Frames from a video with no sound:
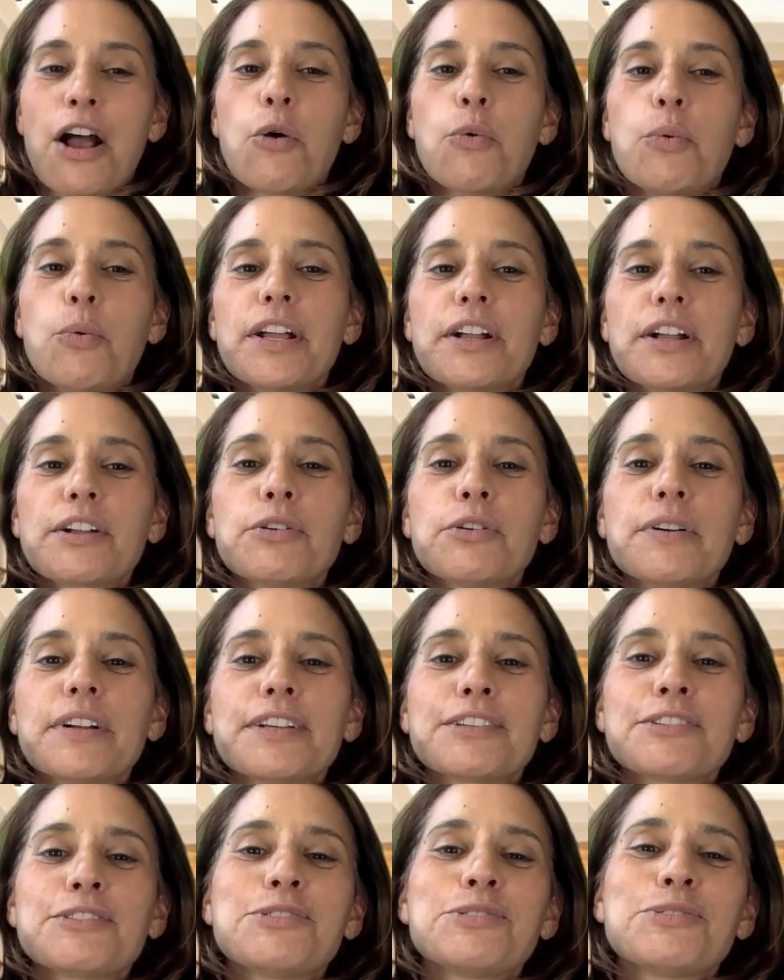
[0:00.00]
We are
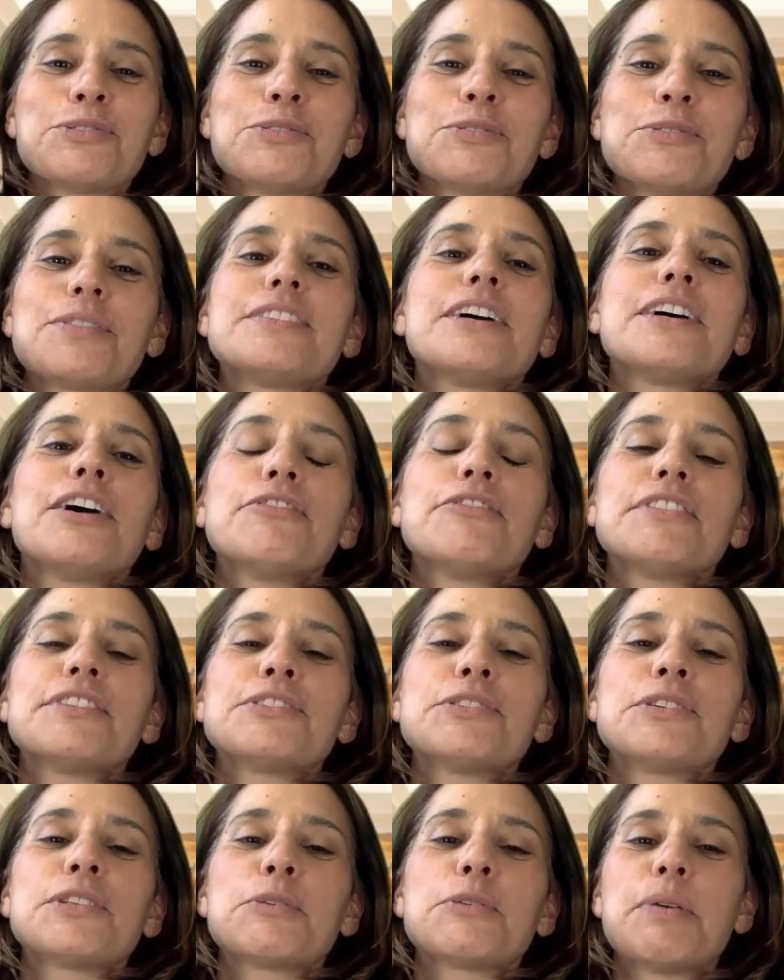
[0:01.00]
going to delve
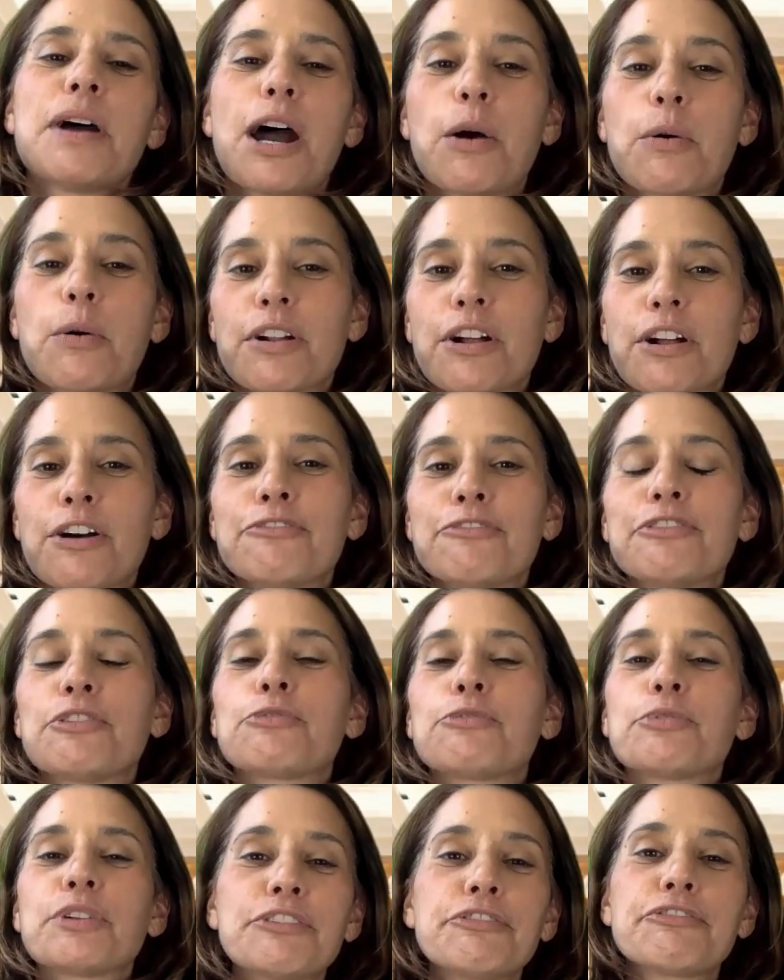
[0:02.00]
into the power of
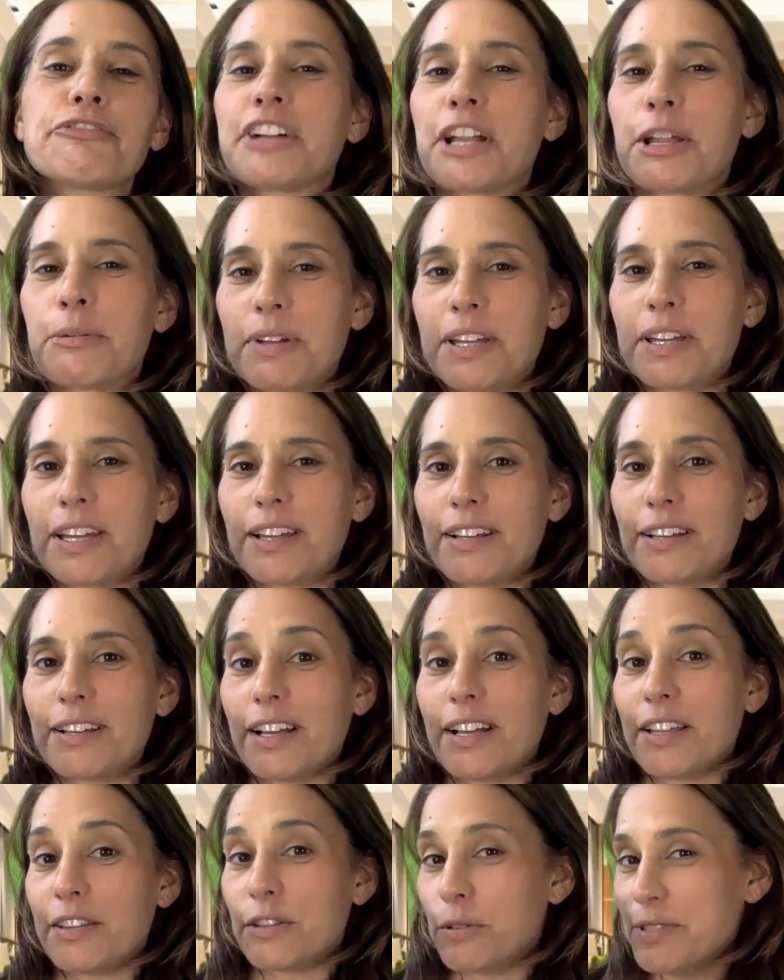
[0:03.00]
reframing
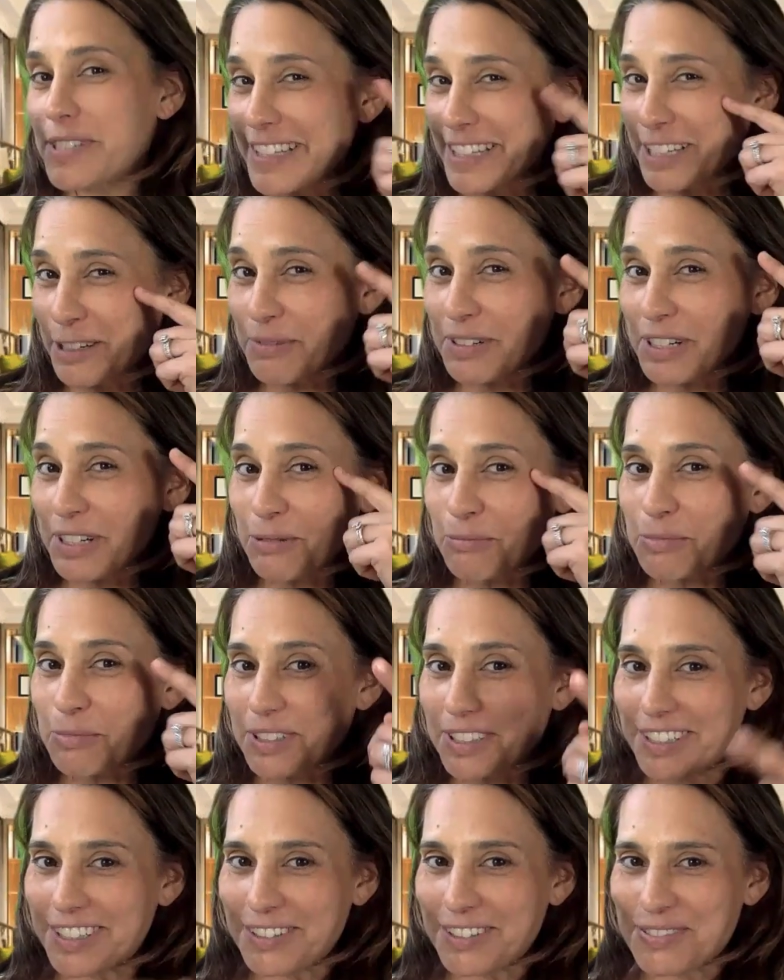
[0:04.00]
those limiting
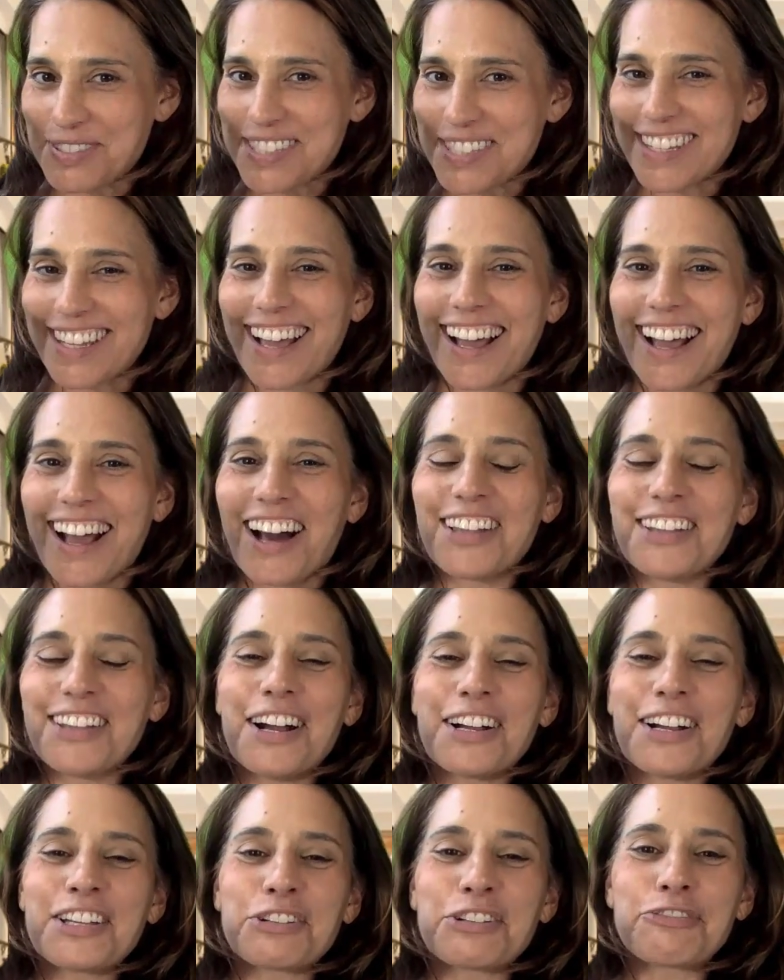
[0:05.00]
beliefs
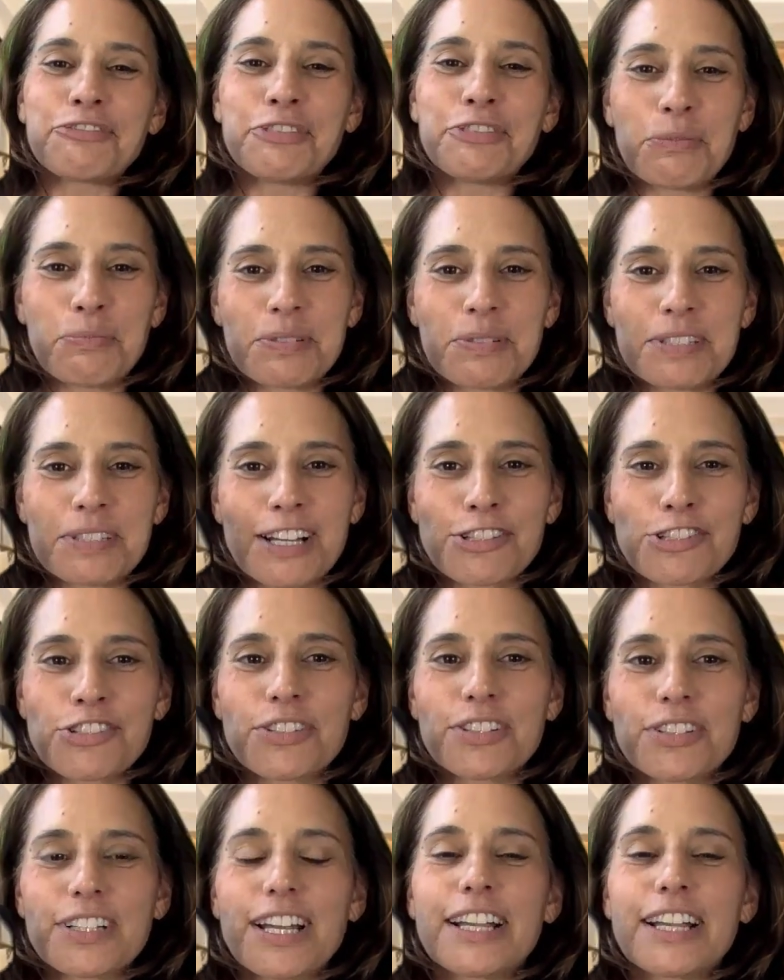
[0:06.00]
unlock your full potential,